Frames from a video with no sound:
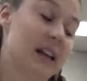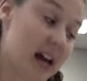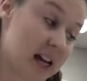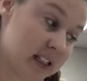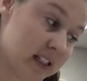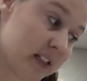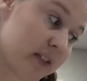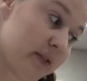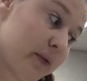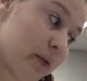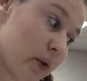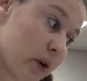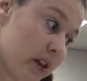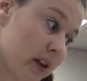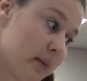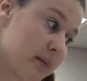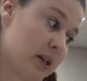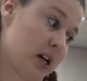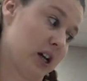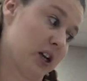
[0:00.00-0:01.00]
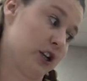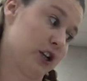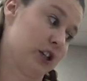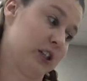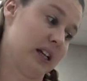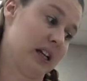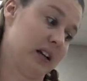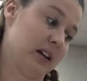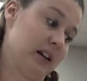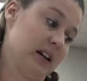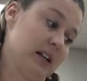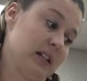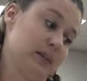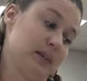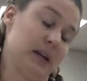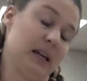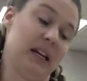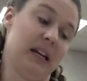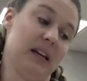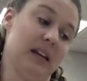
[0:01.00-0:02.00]
Yes, for them to understand
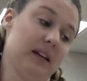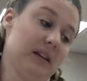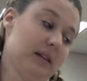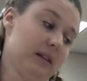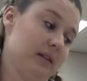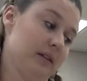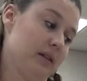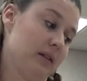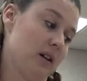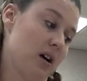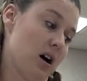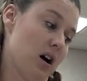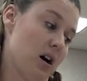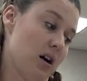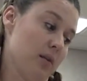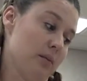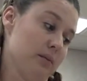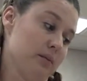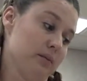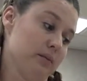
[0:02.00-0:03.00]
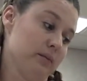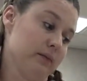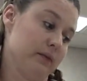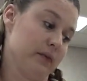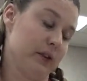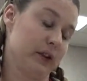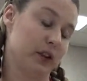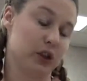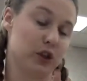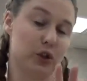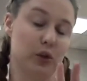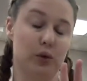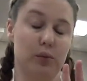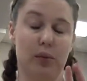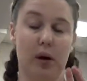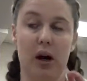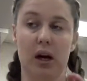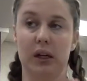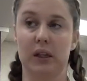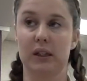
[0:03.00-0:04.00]
explaining for the two
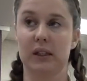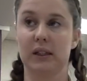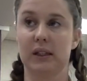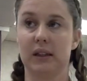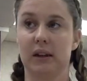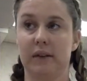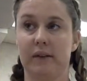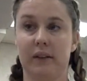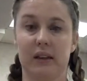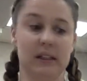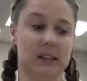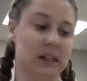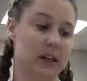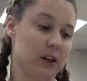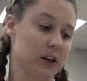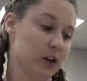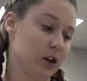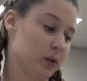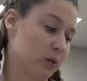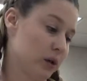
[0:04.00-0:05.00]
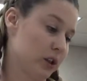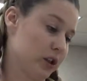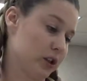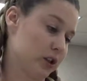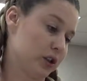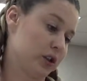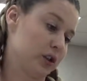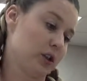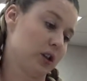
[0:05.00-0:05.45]
parts of the standard, which